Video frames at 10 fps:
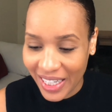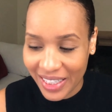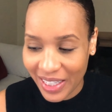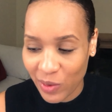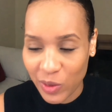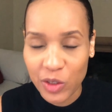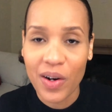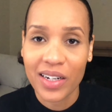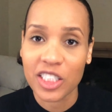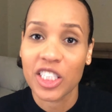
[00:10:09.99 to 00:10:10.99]
And they were
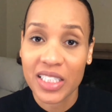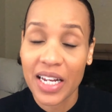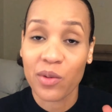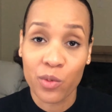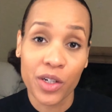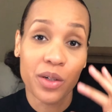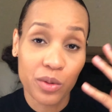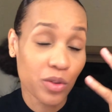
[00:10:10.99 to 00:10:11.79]
trying to just stay real